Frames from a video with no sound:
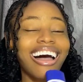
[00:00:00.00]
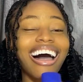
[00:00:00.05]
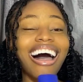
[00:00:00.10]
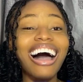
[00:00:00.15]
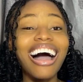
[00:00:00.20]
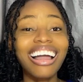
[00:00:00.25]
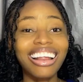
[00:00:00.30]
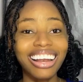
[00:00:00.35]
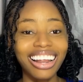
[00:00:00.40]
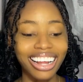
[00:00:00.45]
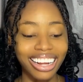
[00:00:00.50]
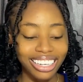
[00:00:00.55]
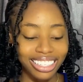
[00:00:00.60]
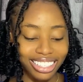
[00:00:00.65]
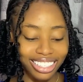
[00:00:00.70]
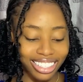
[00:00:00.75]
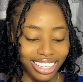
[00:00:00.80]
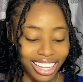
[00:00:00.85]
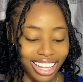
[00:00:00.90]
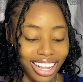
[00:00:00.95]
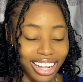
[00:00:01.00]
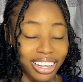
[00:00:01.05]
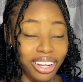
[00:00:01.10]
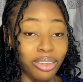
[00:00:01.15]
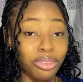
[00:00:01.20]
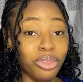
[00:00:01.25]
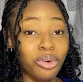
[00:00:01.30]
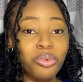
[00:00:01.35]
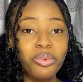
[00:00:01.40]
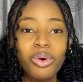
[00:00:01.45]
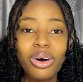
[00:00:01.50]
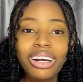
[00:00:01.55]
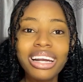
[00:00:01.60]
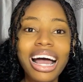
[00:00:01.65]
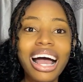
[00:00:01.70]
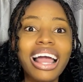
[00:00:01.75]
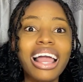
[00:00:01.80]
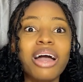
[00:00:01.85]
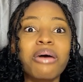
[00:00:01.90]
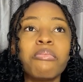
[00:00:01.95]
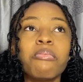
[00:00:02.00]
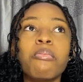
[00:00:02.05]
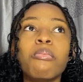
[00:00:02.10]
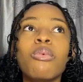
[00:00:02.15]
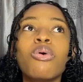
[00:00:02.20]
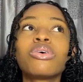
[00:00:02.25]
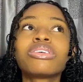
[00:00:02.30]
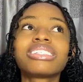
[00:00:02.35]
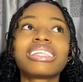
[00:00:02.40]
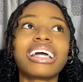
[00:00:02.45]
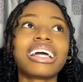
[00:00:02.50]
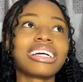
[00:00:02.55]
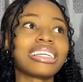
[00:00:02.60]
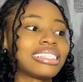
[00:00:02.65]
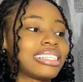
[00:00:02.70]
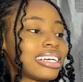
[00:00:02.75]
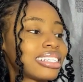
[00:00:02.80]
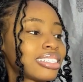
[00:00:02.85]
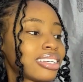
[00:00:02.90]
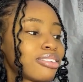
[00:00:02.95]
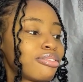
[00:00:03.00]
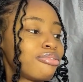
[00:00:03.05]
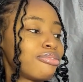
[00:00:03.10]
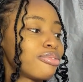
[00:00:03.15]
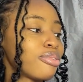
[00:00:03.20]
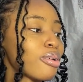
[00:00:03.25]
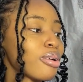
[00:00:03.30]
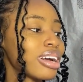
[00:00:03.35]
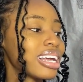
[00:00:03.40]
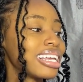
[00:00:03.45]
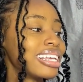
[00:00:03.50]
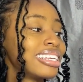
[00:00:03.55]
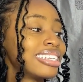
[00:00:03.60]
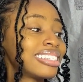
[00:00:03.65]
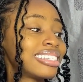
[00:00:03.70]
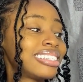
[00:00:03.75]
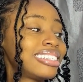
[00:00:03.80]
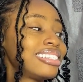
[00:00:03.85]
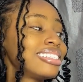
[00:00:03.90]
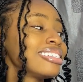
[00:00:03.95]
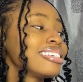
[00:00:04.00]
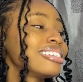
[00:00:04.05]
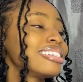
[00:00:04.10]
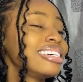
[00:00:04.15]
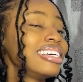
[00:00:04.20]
I lied. Now, the one I am most excited for is the